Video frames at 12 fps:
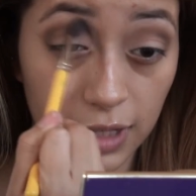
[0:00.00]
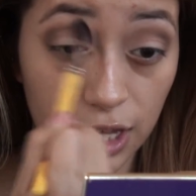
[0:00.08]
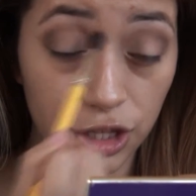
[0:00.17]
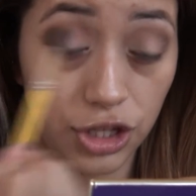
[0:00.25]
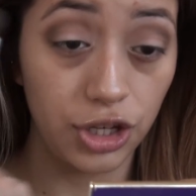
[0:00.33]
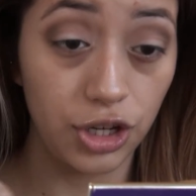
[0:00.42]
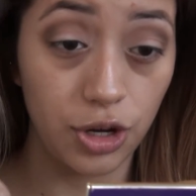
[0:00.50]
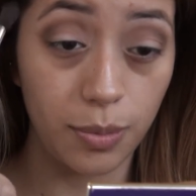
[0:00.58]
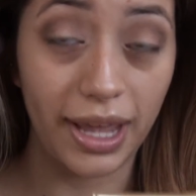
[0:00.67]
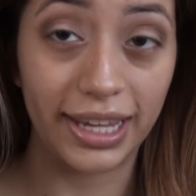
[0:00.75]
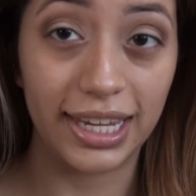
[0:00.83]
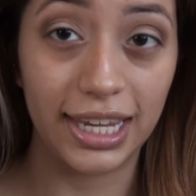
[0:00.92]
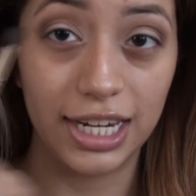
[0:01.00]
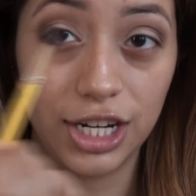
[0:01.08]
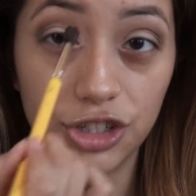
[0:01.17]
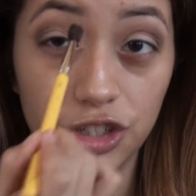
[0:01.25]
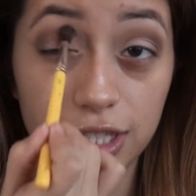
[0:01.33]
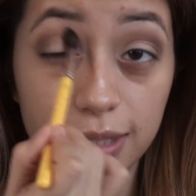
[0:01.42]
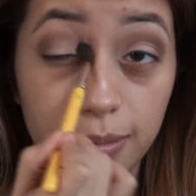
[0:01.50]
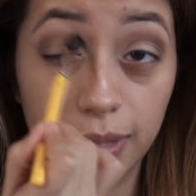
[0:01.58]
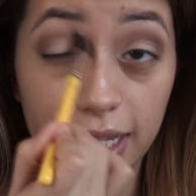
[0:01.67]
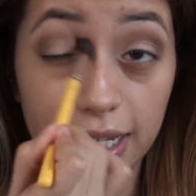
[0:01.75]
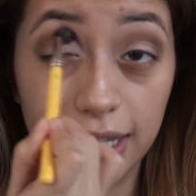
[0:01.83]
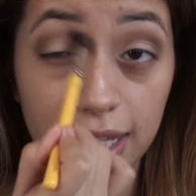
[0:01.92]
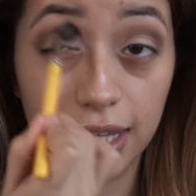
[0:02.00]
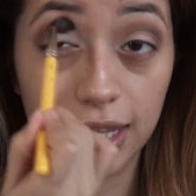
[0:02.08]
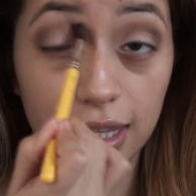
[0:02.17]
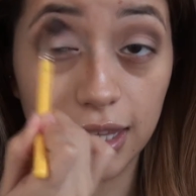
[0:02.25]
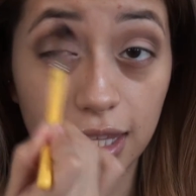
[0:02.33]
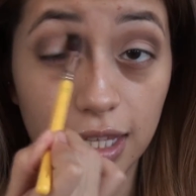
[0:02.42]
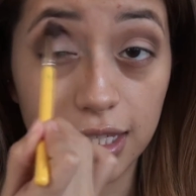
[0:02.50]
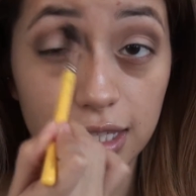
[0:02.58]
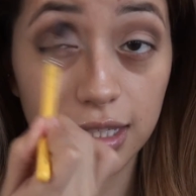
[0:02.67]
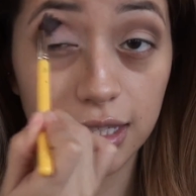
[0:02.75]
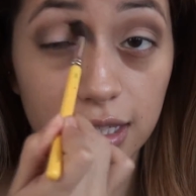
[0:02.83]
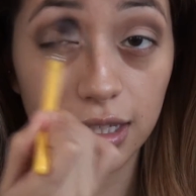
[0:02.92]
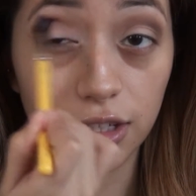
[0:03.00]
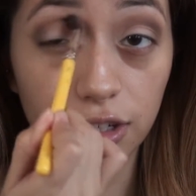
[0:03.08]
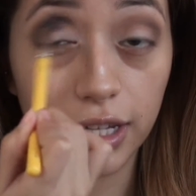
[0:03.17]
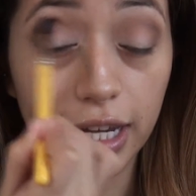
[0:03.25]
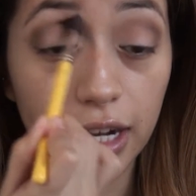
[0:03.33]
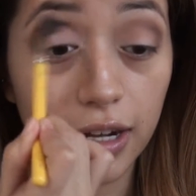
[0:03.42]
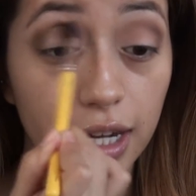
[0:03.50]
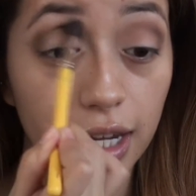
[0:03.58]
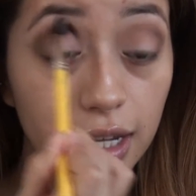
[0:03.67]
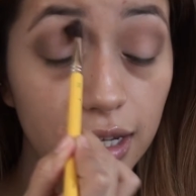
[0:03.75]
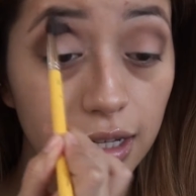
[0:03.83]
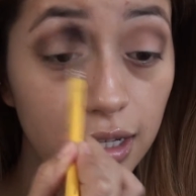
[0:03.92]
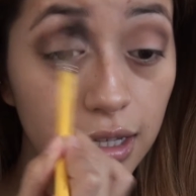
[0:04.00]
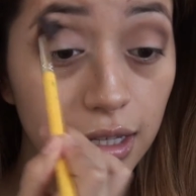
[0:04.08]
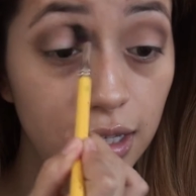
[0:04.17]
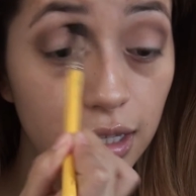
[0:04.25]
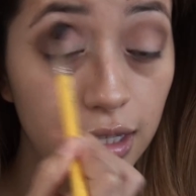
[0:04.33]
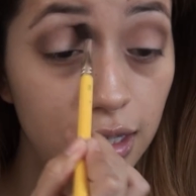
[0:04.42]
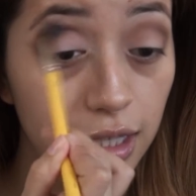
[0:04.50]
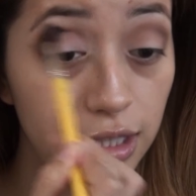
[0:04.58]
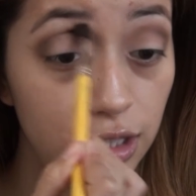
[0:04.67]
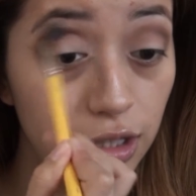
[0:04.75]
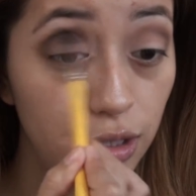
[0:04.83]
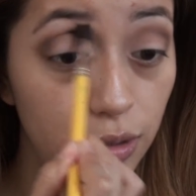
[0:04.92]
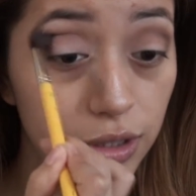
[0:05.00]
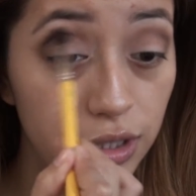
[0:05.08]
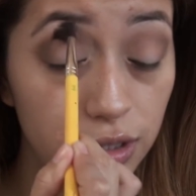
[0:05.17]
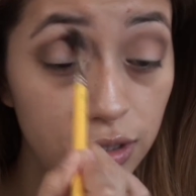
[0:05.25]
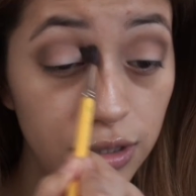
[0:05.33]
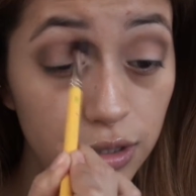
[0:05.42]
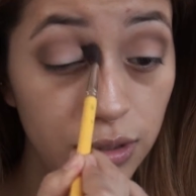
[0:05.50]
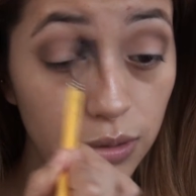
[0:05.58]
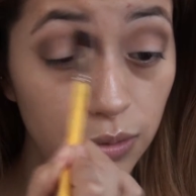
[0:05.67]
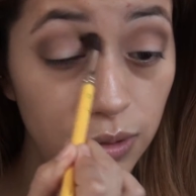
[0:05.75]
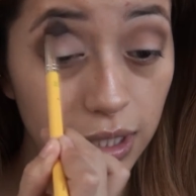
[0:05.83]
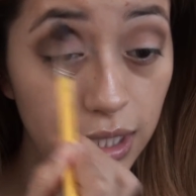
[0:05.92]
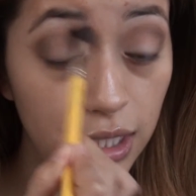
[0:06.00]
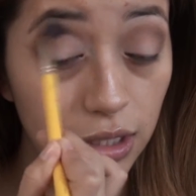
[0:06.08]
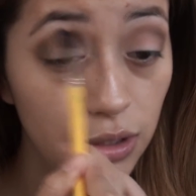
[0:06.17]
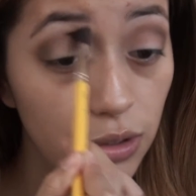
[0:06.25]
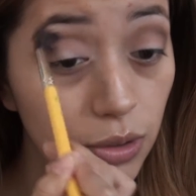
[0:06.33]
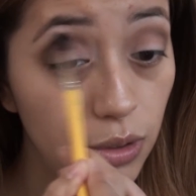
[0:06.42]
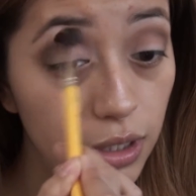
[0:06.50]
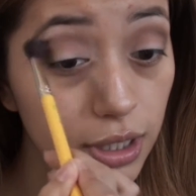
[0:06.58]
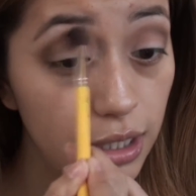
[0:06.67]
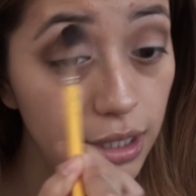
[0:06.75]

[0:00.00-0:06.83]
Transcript: And then you can go back in and just blend this little area. It's closer to the inner corner.